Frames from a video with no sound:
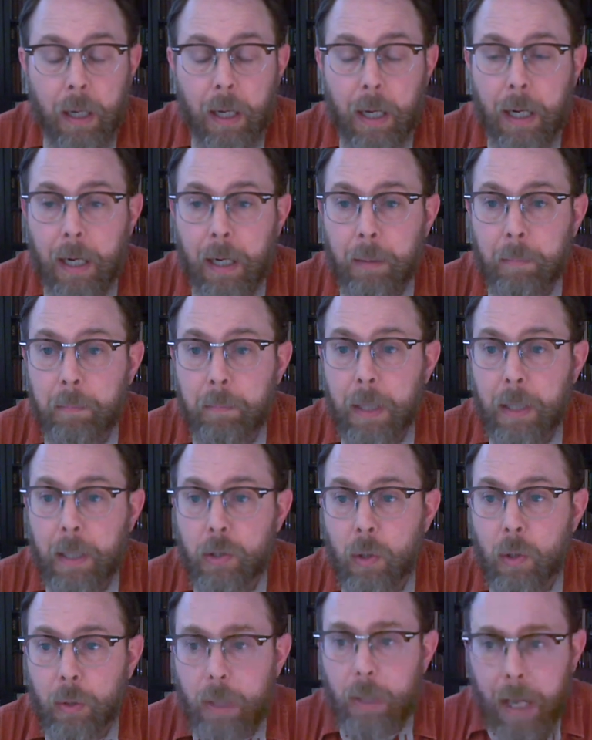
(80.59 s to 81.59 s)
And
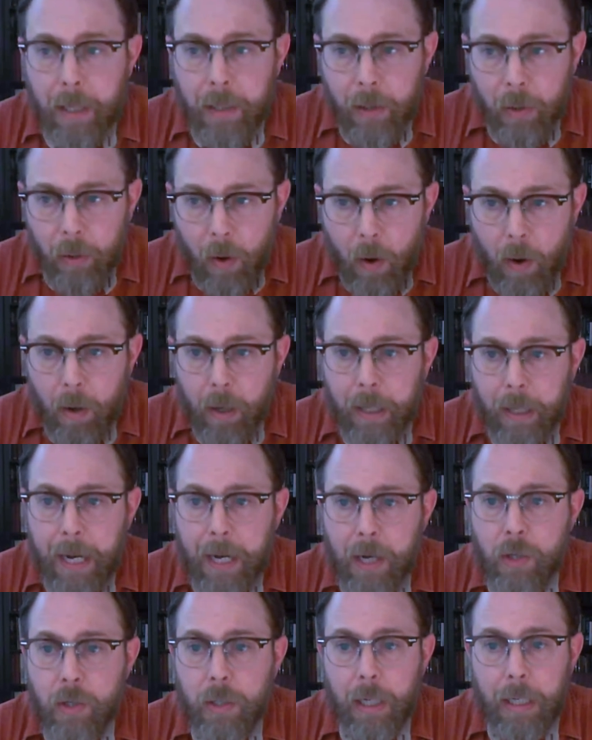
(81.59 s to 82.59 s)
so, yeah, there are
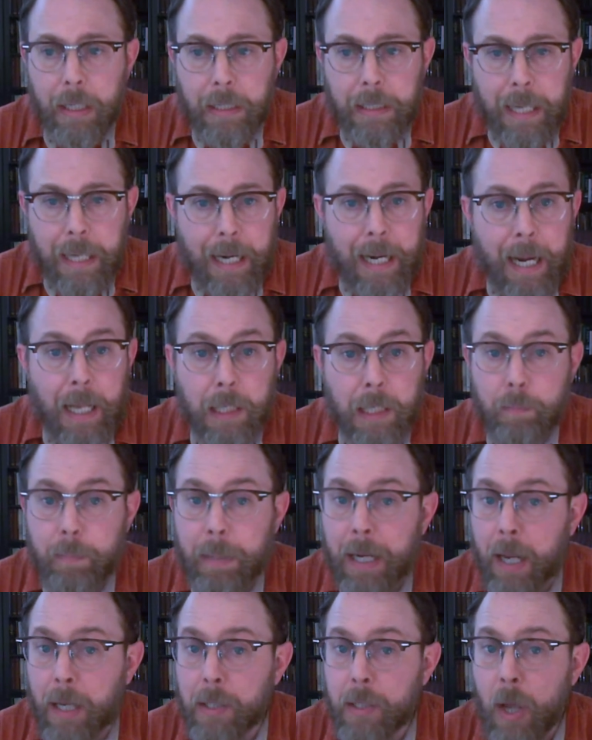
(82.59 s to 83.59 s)
occasionally dead ends
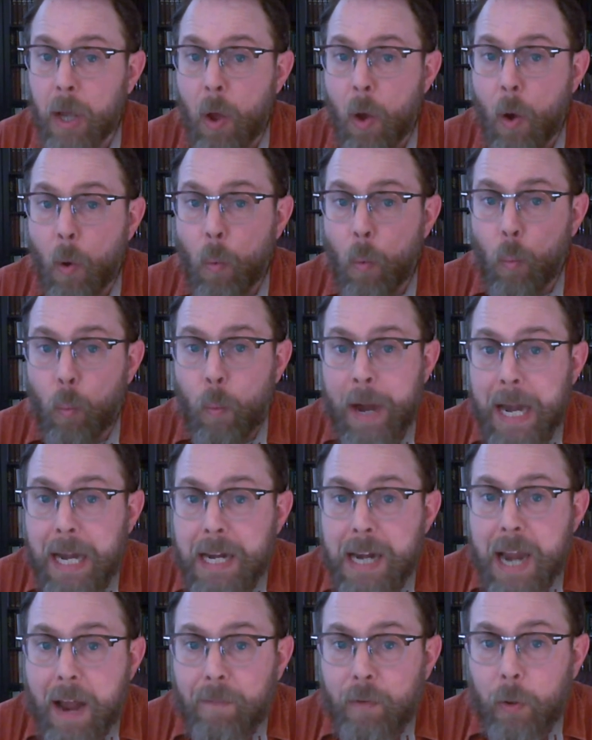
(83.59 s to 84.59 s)
because we
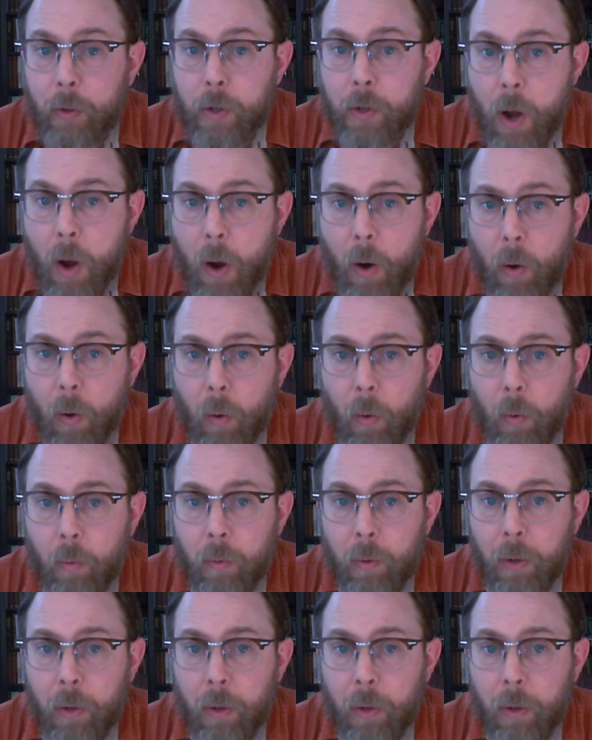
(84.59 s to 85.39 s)
never know